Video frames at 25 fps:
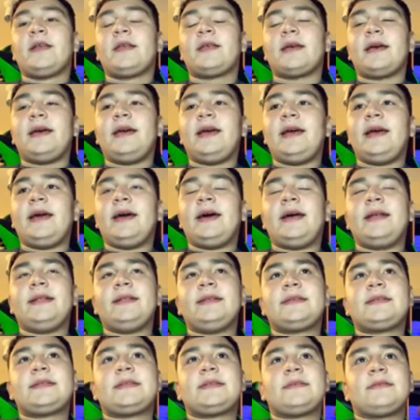
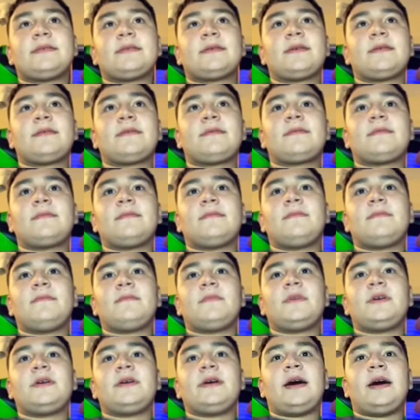and
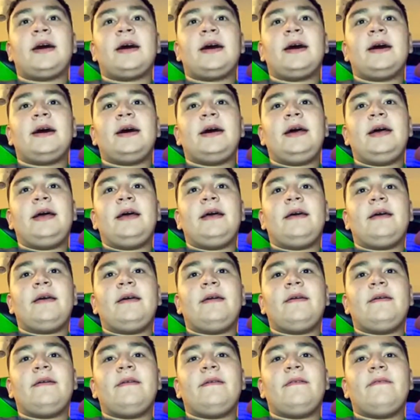uh,
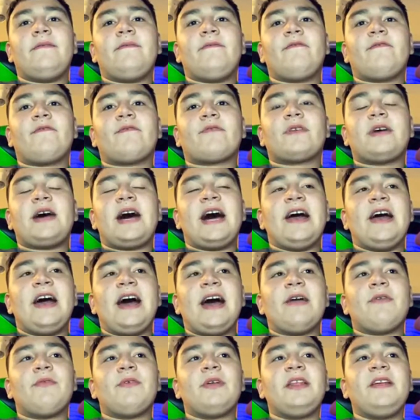
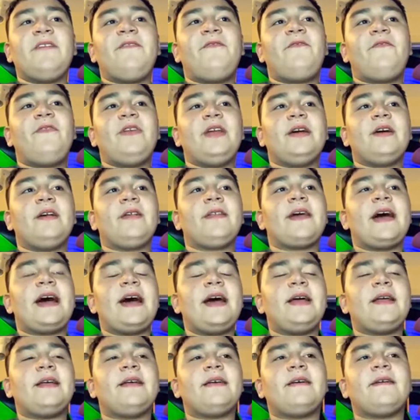I really feel
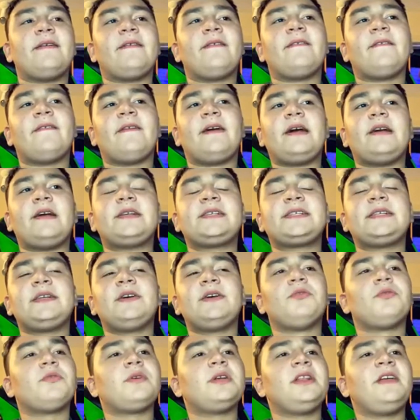that I
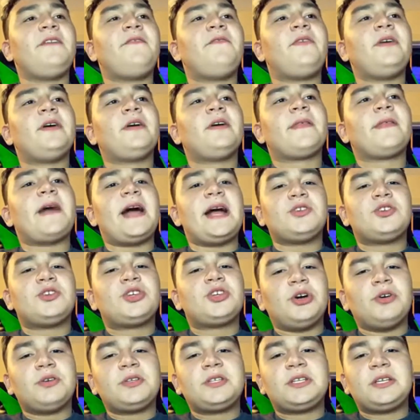still really feel that
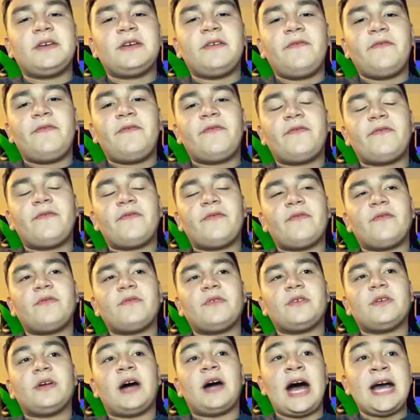Joseph,
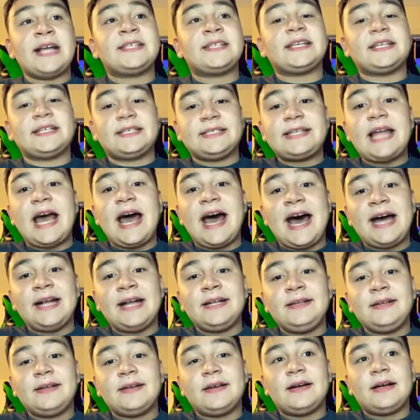Isaac's
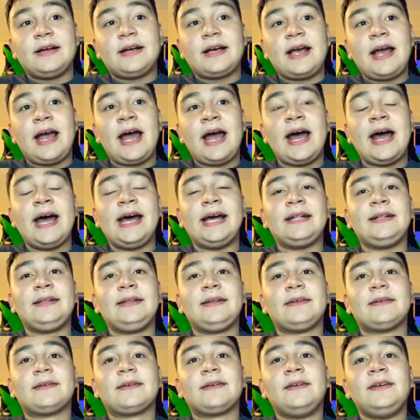dad, had
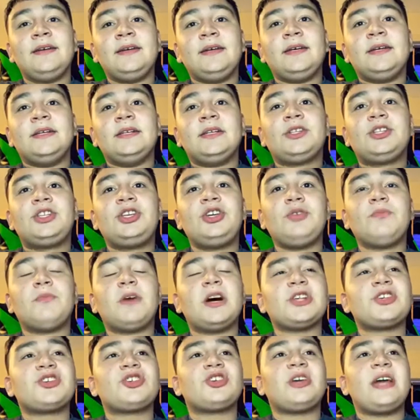too
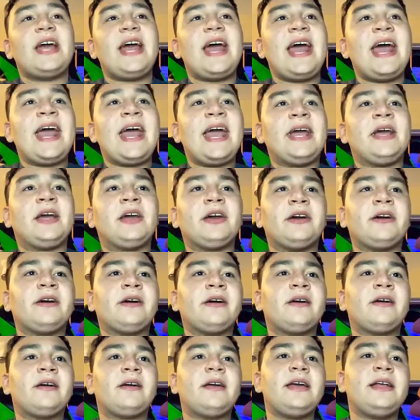much
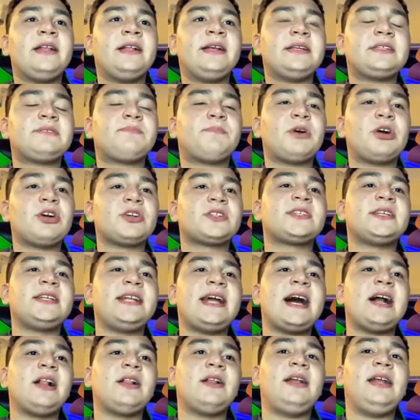anger in his
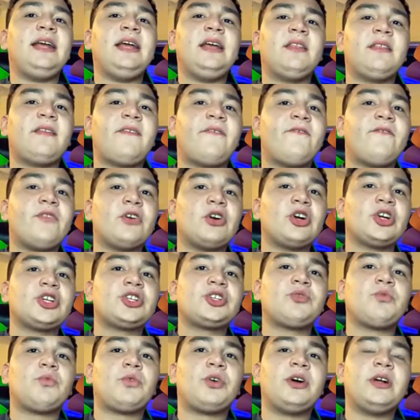personality in the
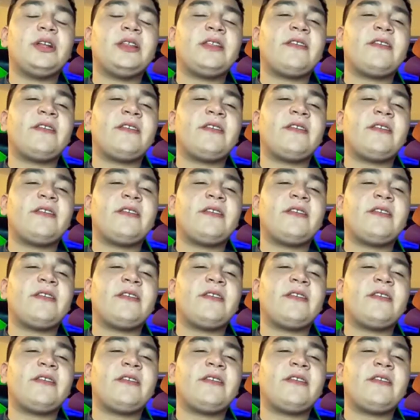first one, in the